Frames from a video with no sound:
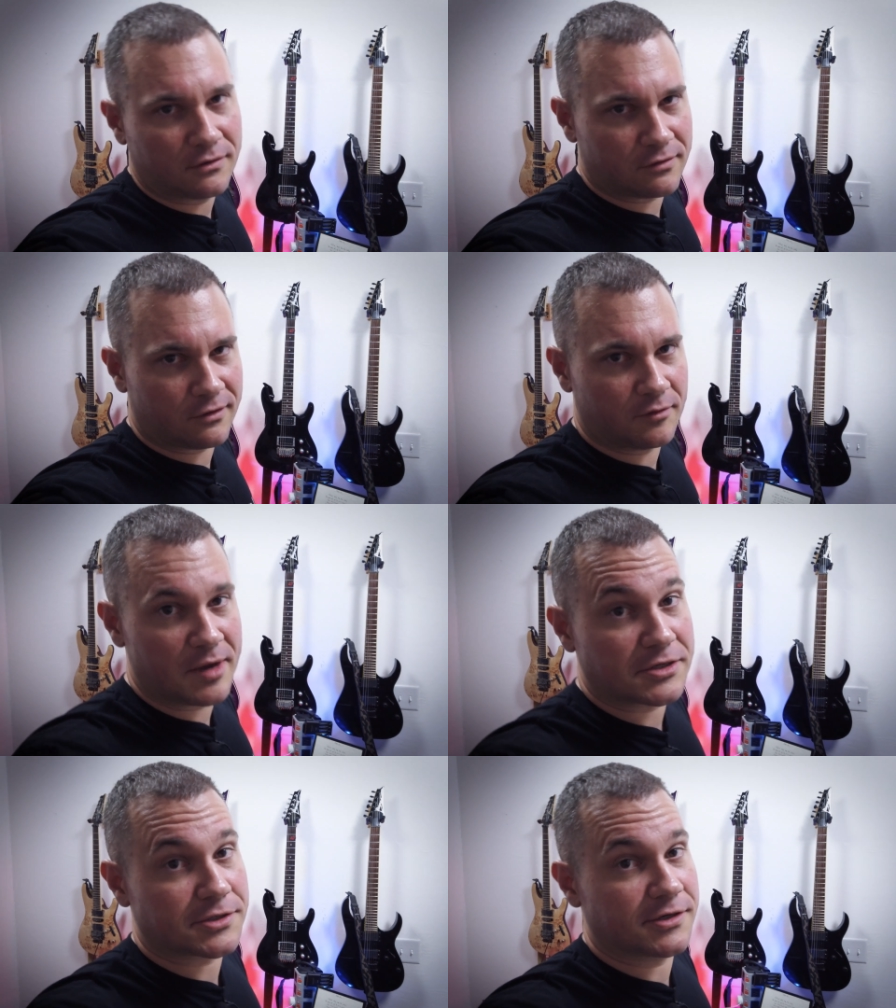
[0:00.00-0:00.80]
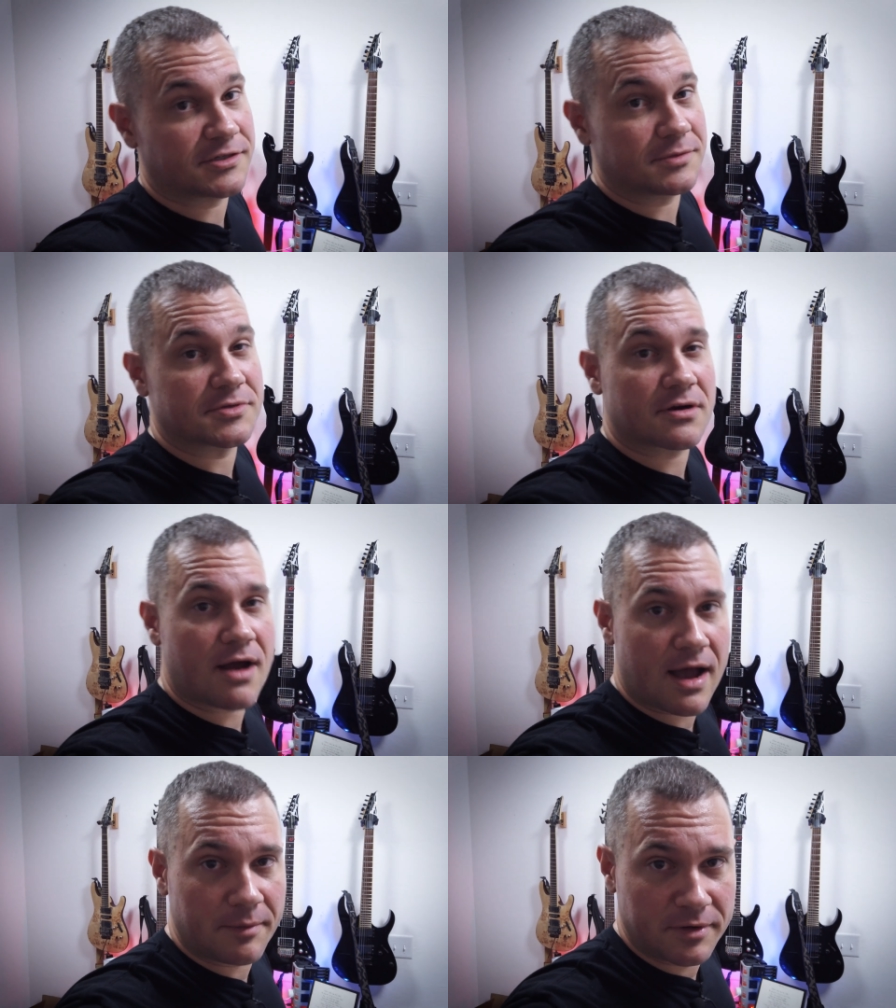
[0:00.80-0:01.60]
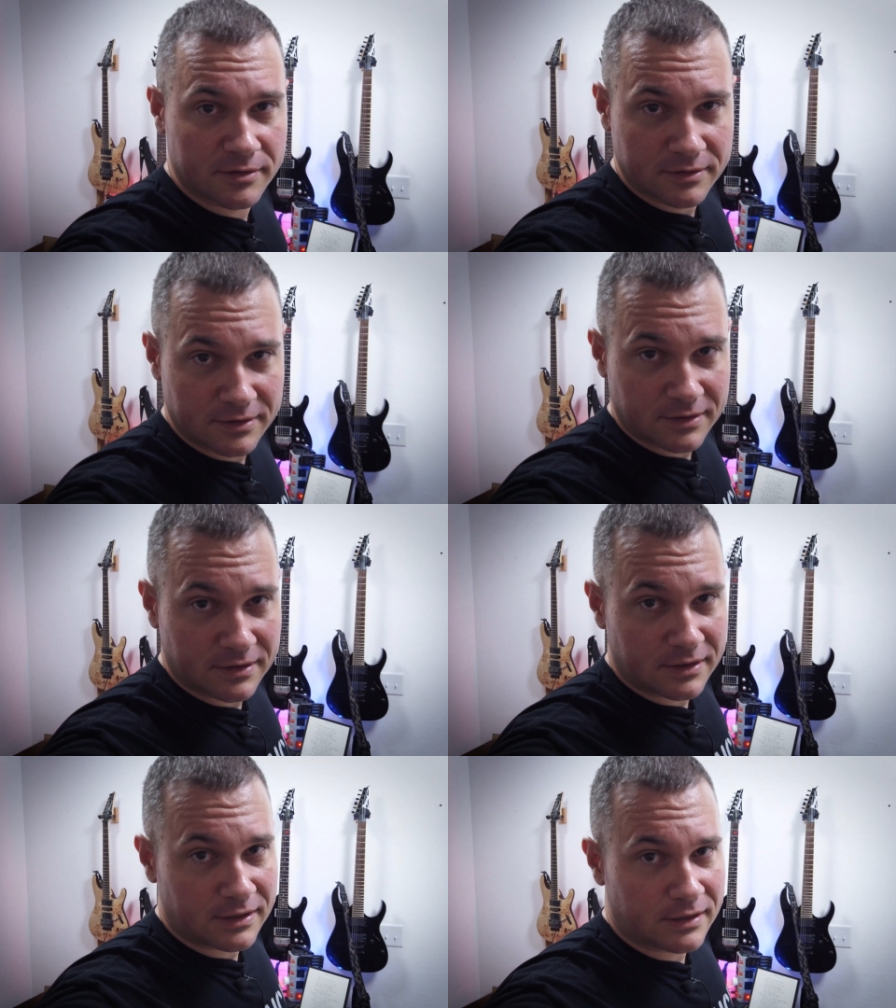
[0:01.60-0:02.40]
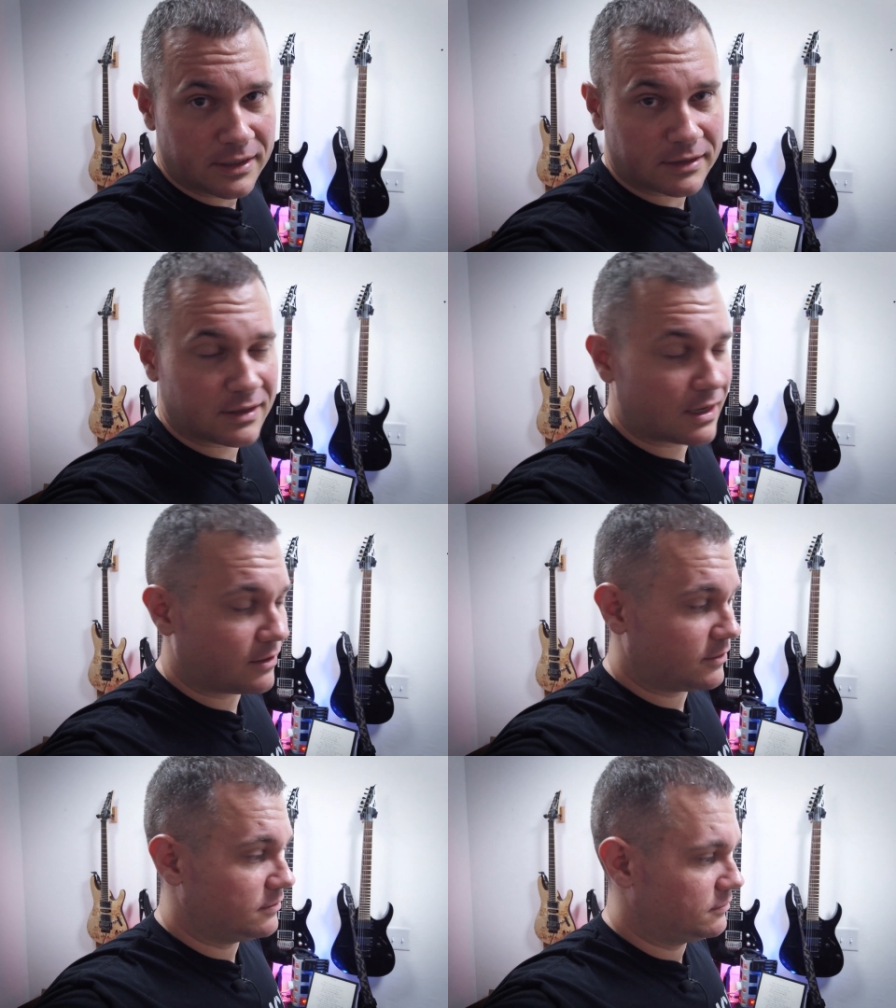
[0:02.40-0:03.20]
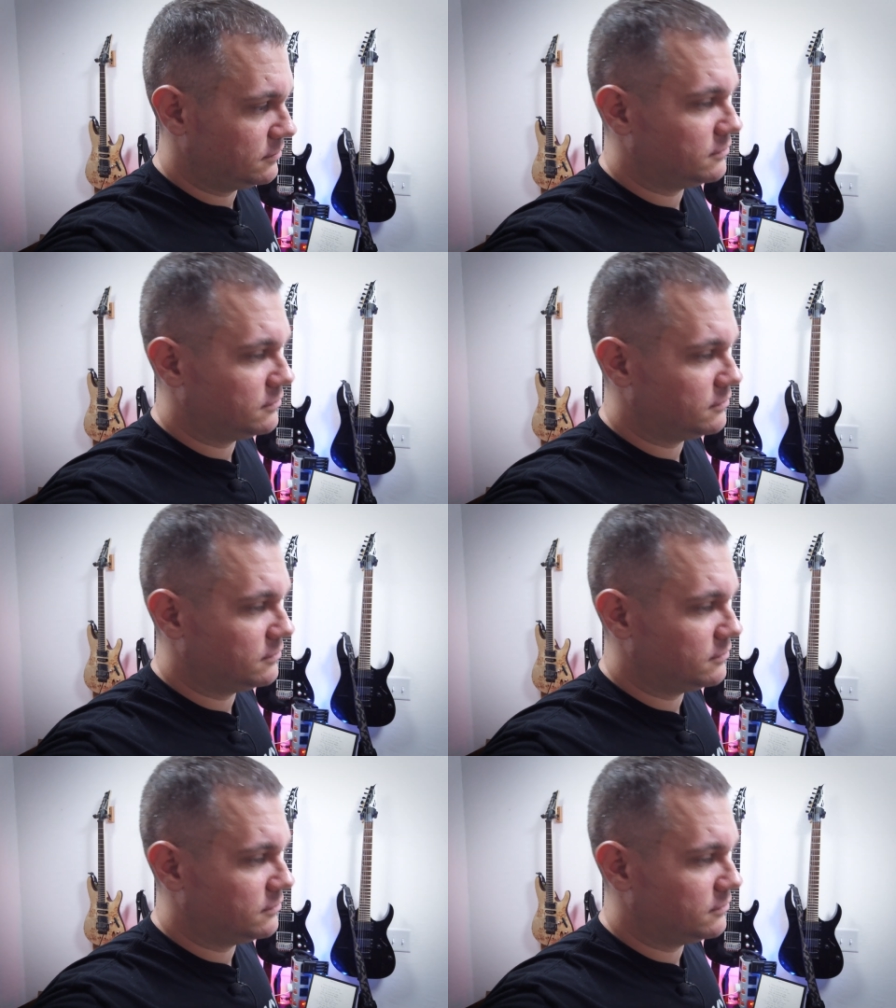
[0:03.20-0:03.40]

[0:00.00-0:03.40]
So make sure you're subscribed, hit that uh,